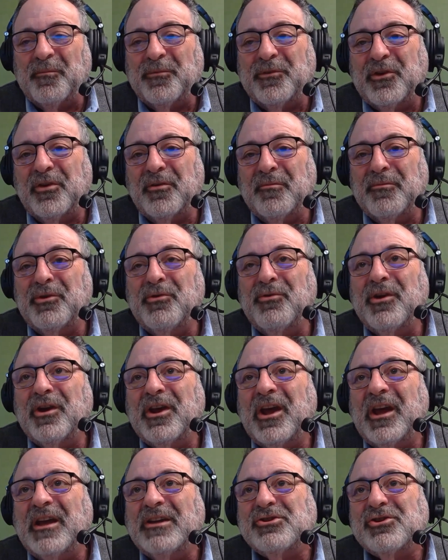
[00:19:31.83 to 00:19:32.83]

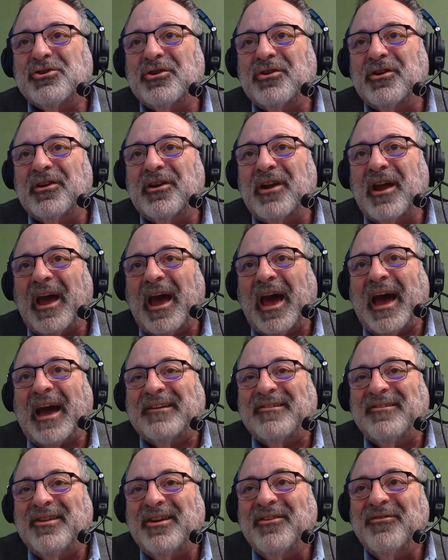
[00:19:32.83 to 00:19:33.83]
communication
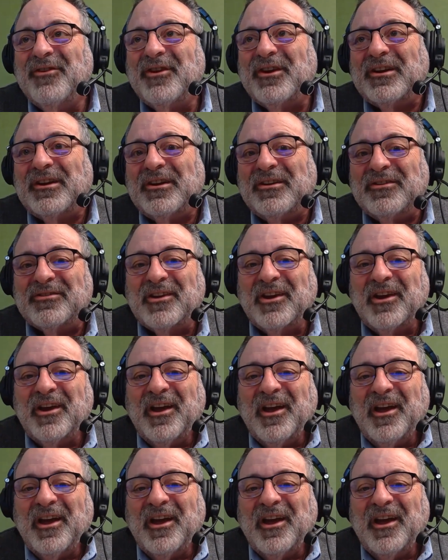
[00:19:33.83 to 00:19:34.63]
activities